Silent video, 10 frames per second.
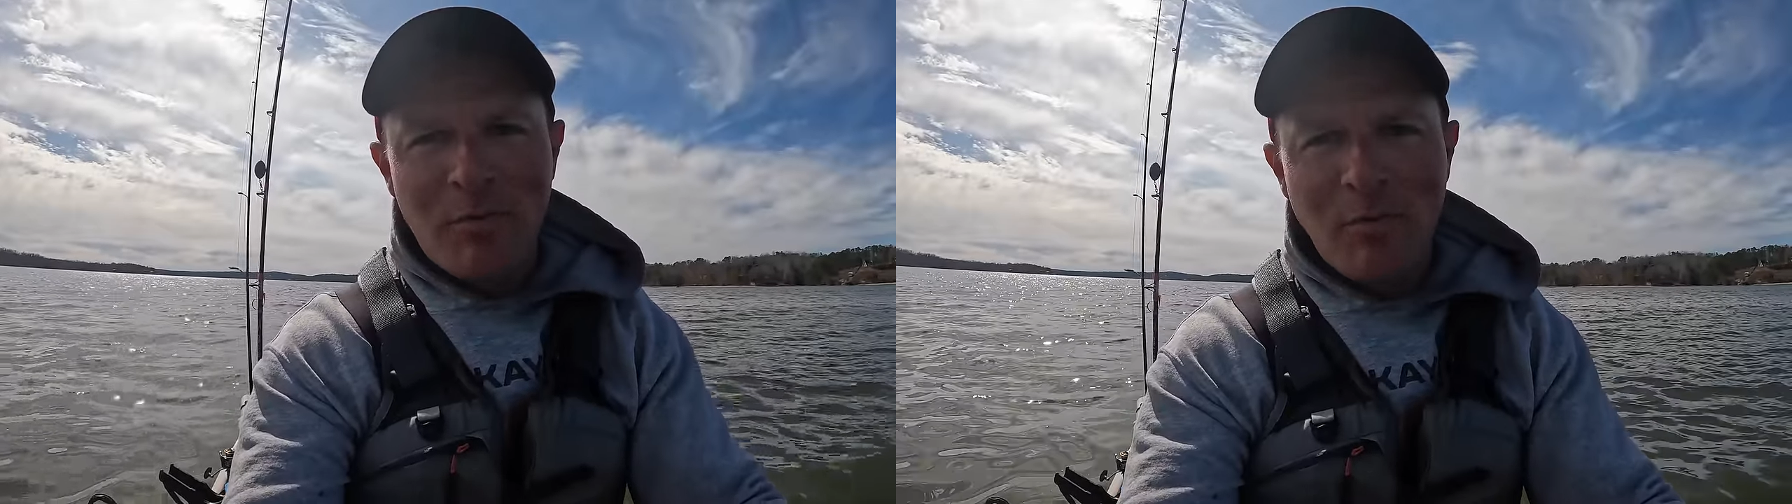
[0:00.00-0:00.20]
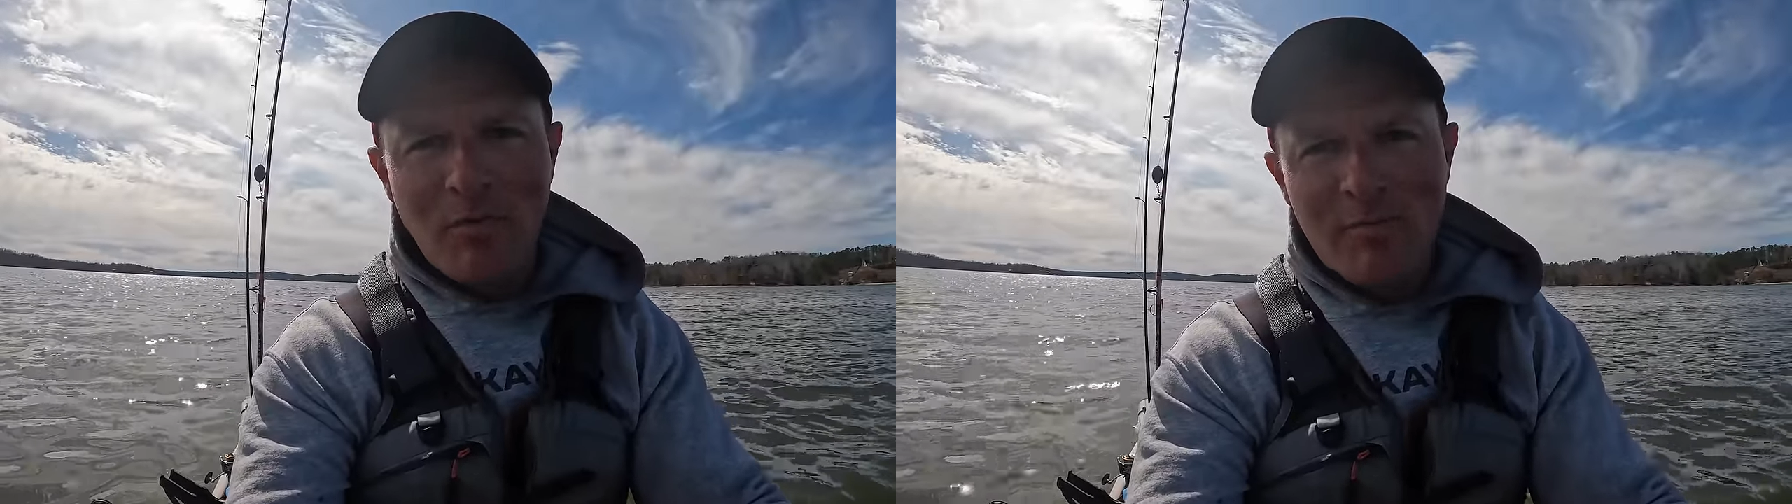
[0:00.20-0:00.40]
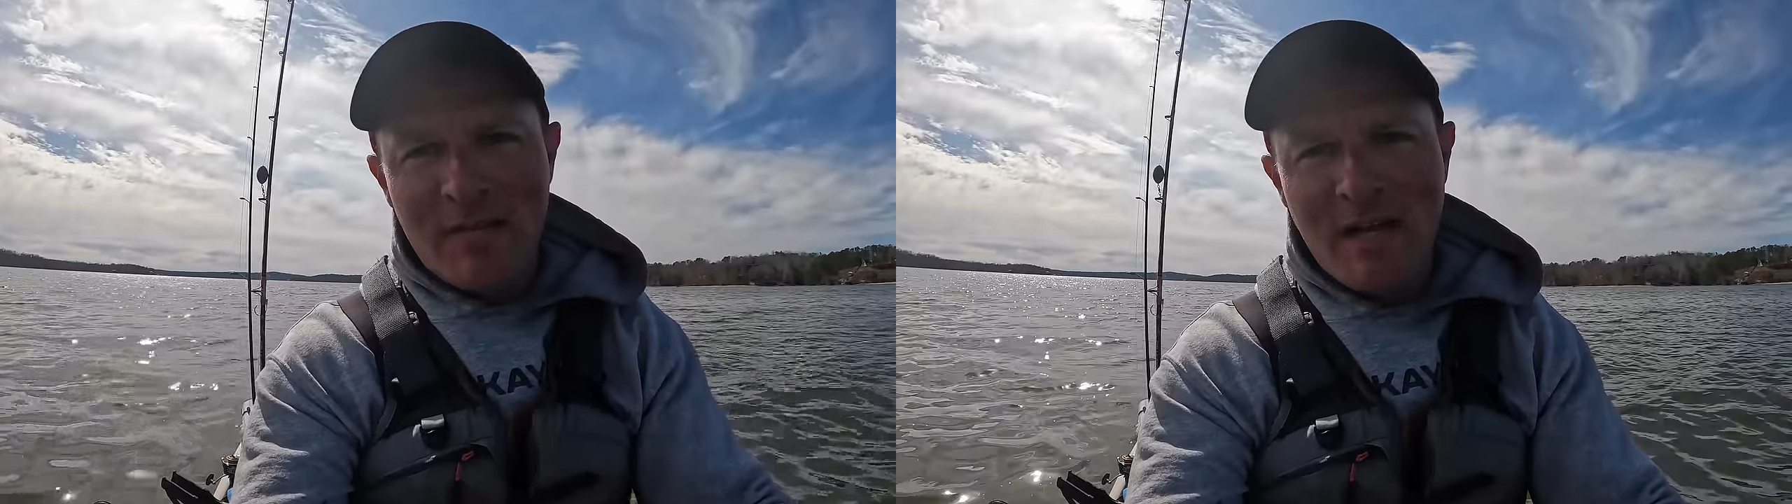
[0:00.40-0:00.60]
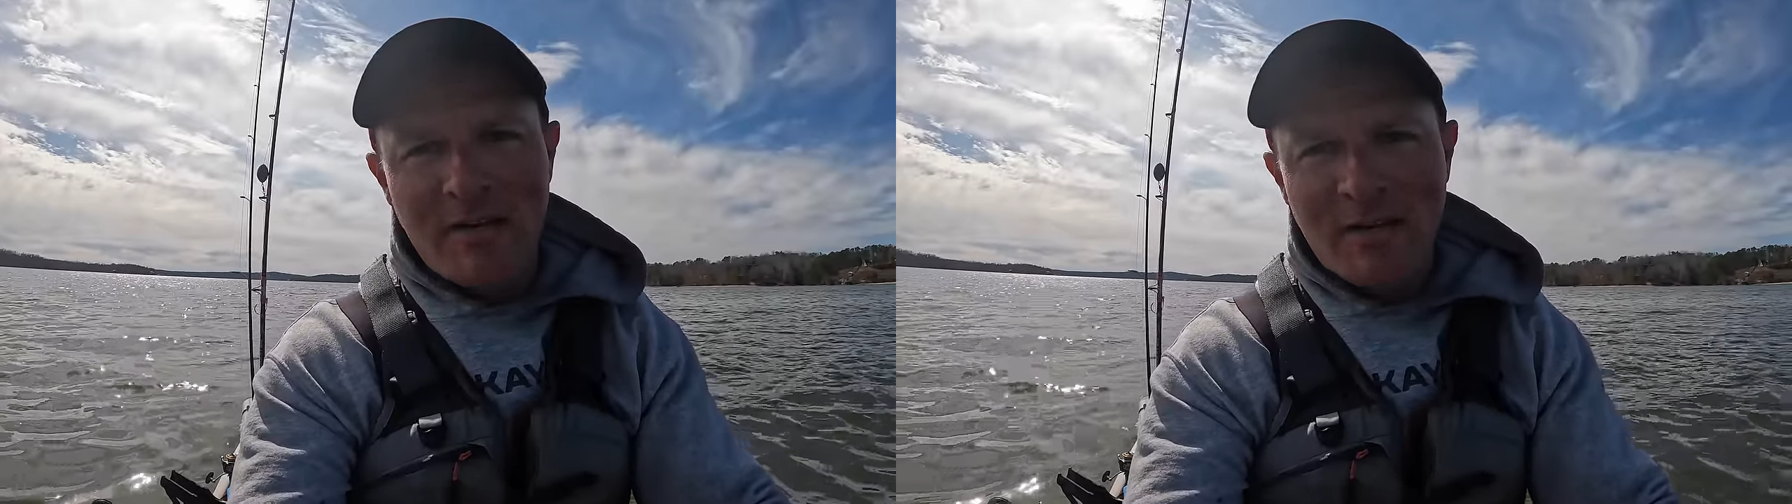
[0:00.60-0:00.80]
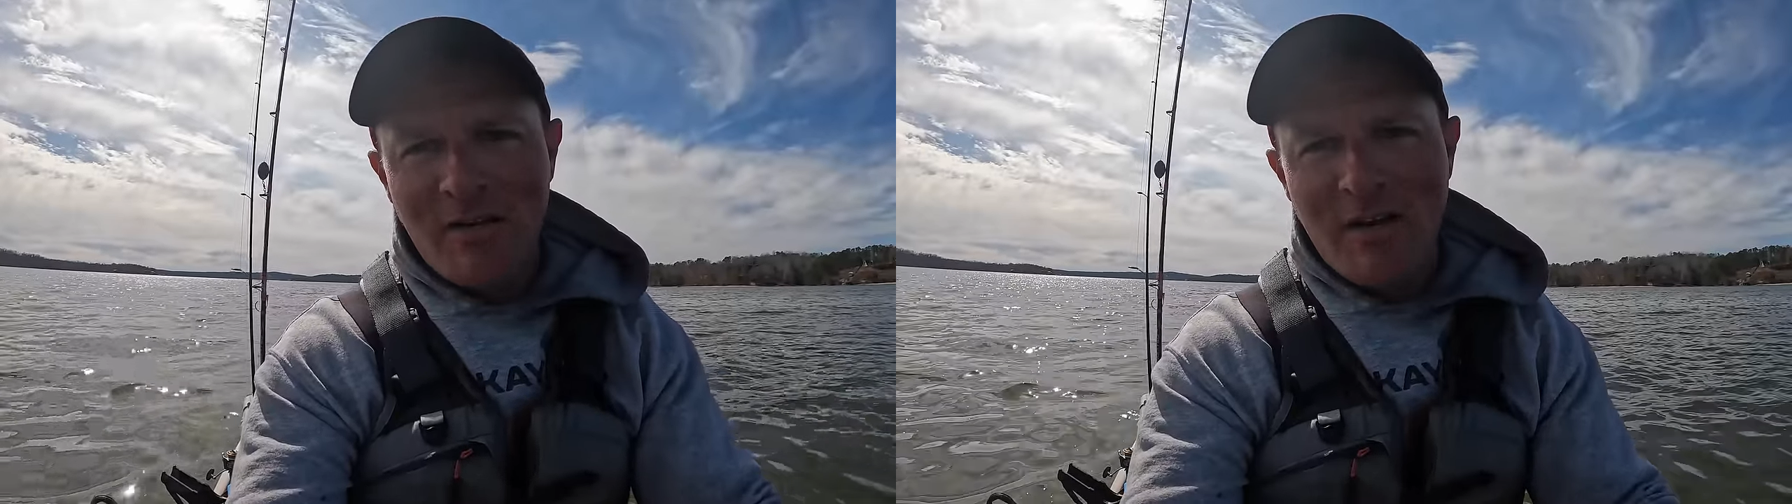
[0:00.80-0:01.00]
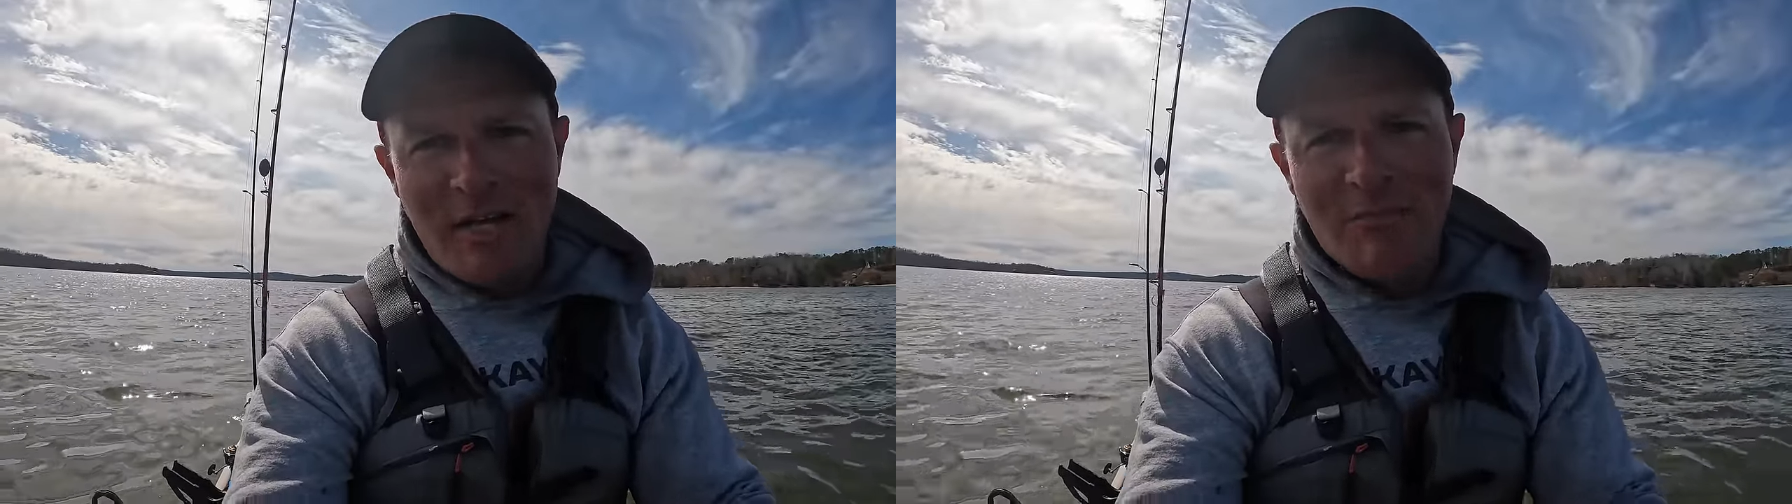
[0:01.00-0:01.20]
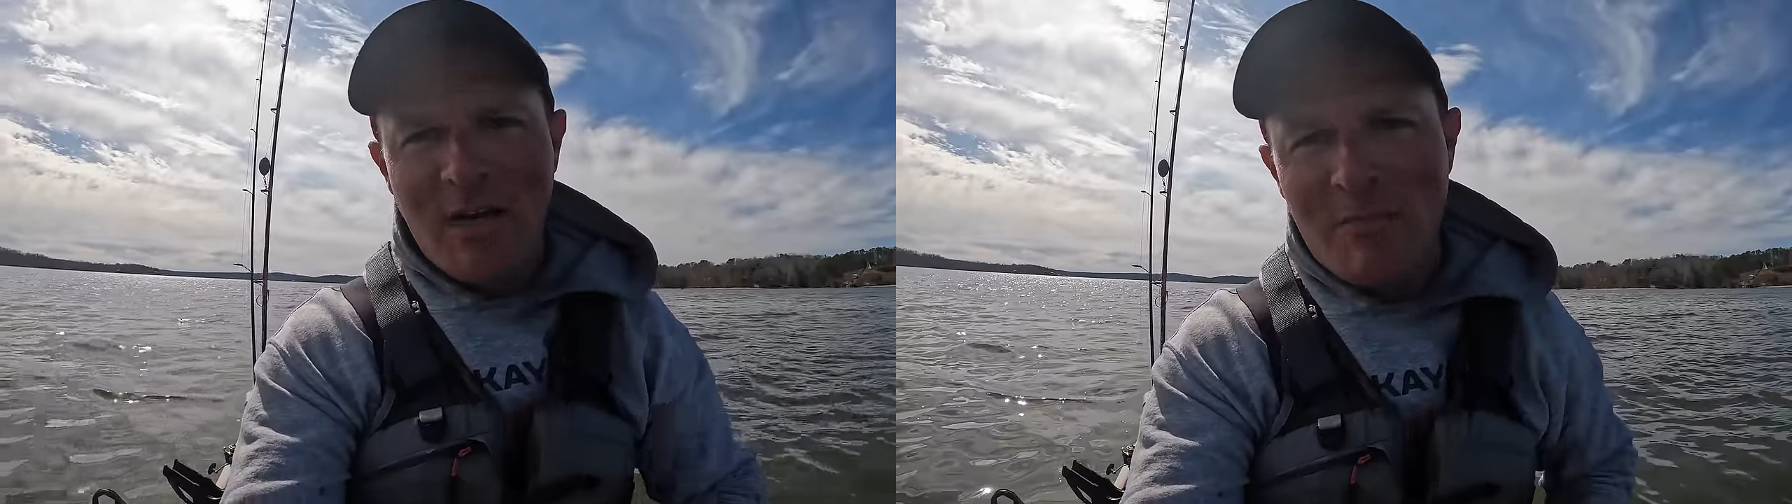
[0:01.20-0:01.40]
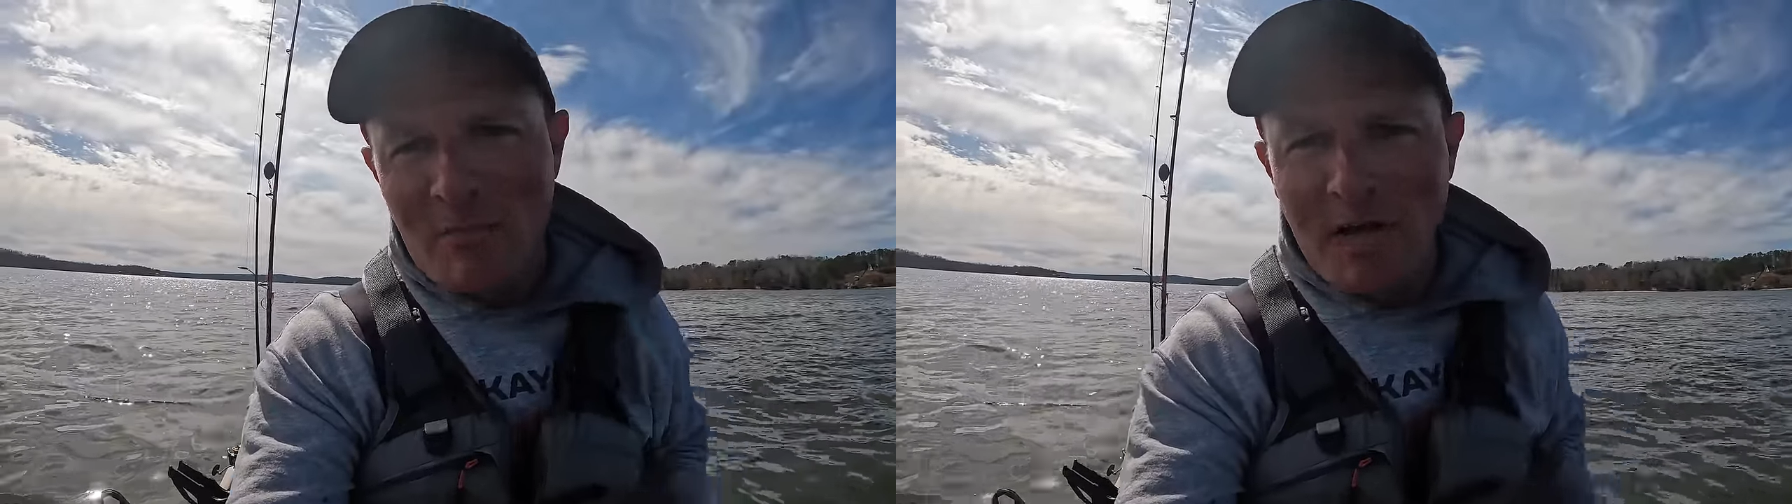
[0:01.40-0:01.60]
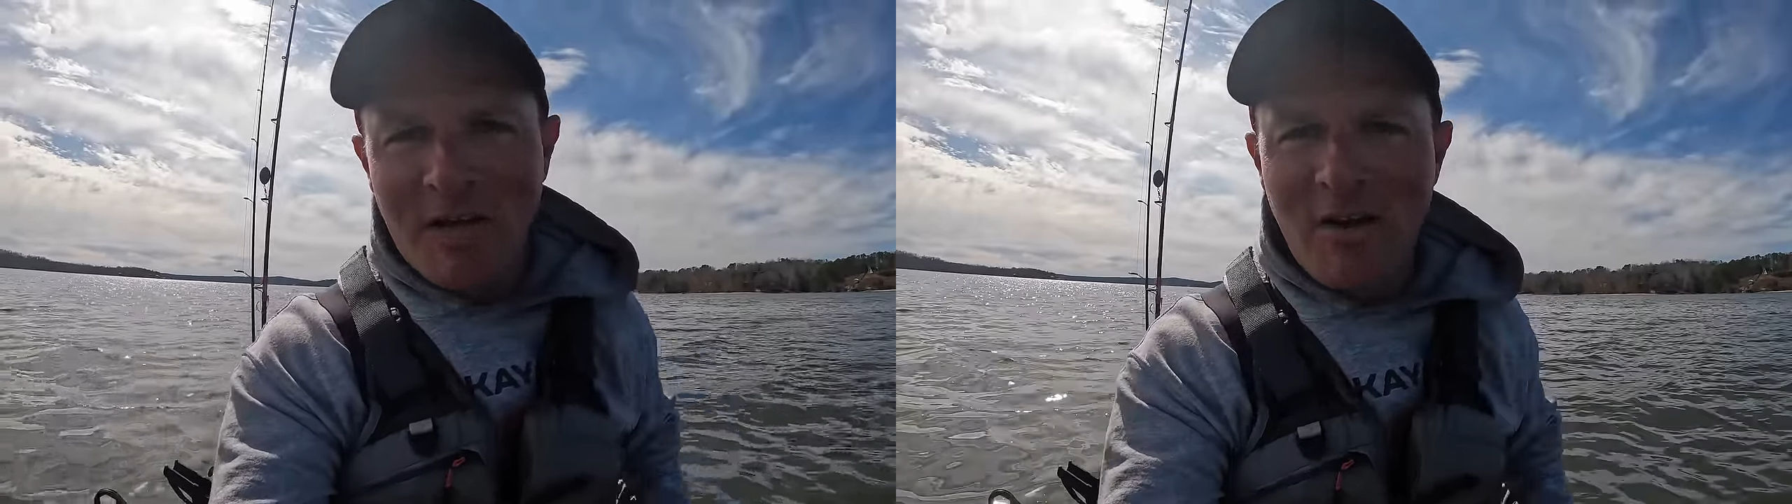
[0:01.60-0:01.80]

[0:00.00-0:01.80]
up with them down here in Alabama, by